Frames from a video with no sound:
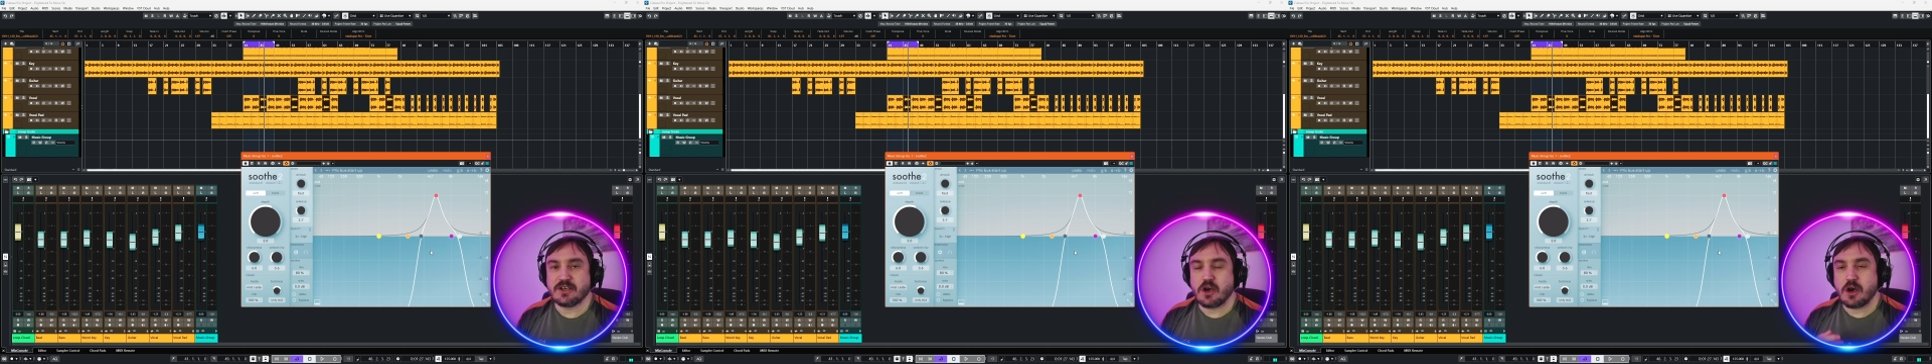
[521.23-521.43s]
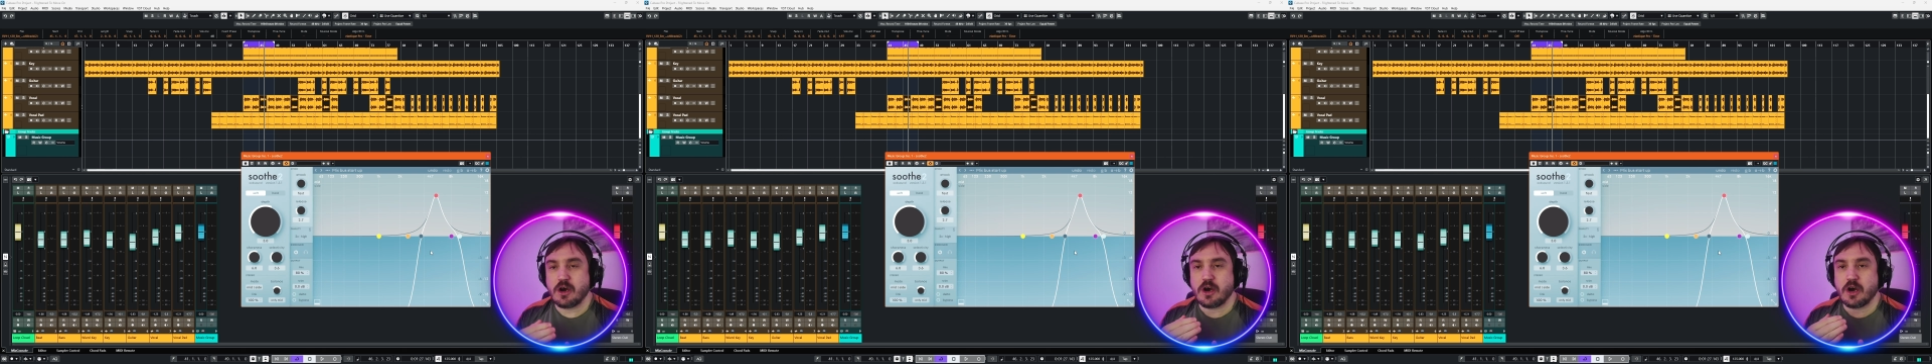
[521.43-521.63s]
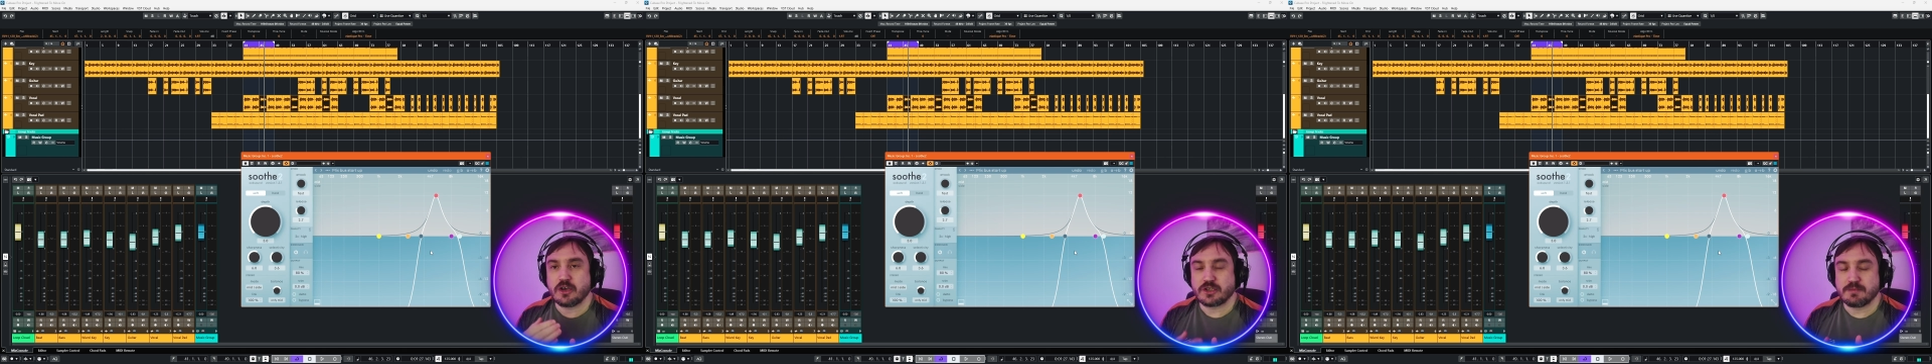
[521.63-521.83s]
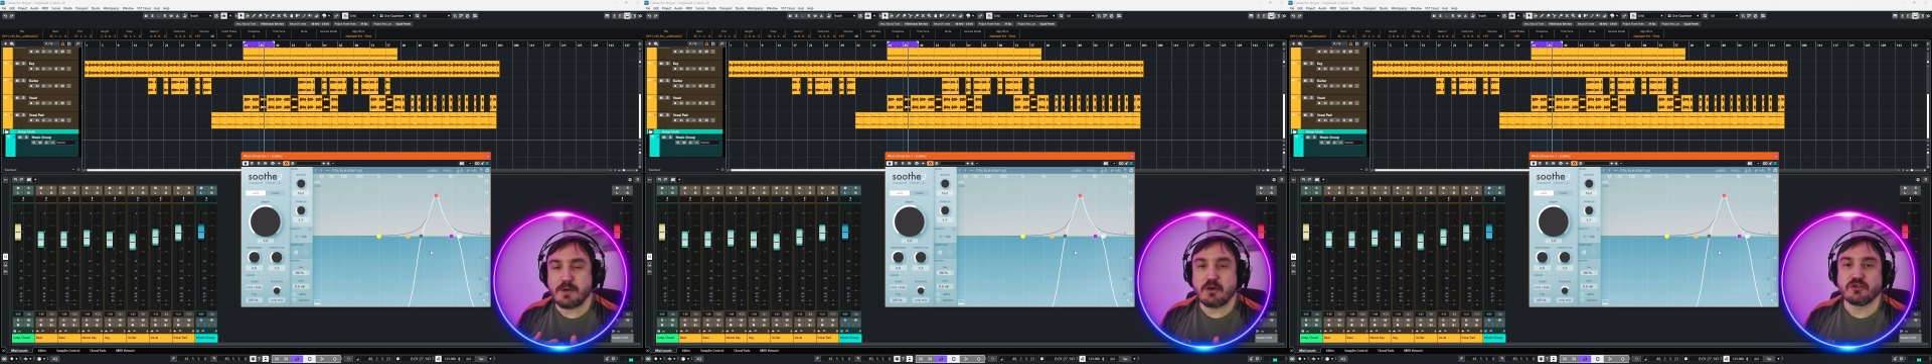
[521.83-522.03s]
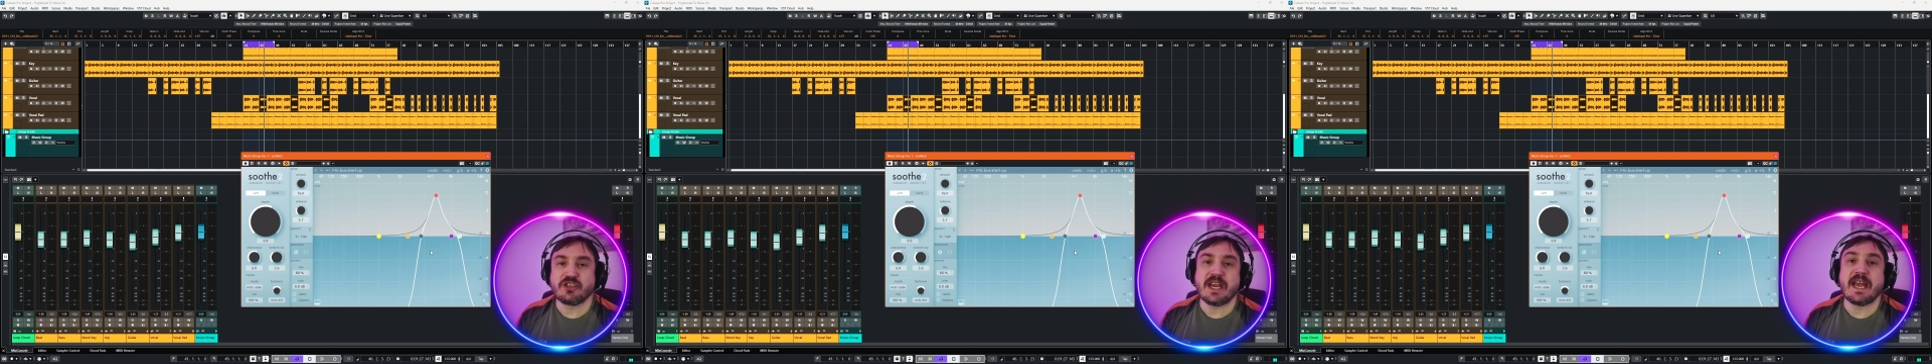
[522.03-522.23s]
or
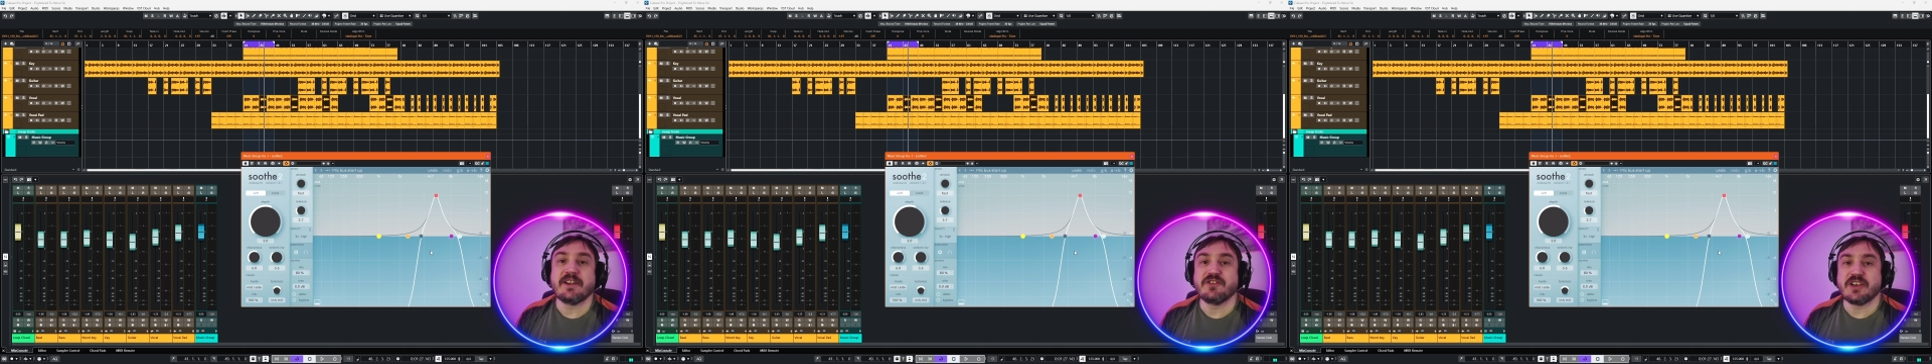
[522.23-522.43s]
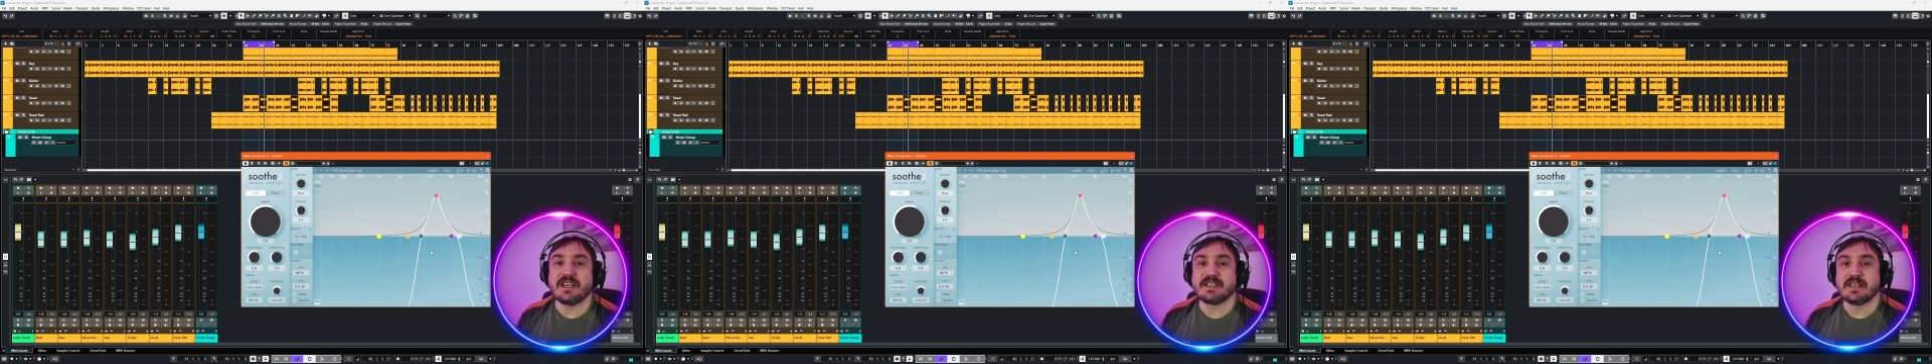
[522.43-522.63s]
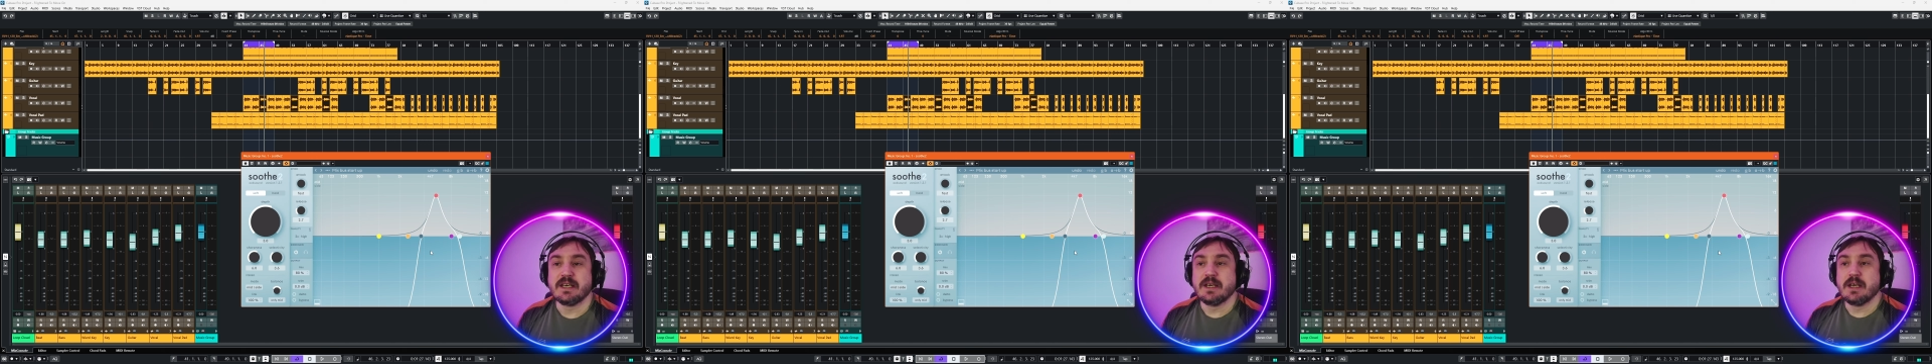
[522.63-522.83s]
small changes,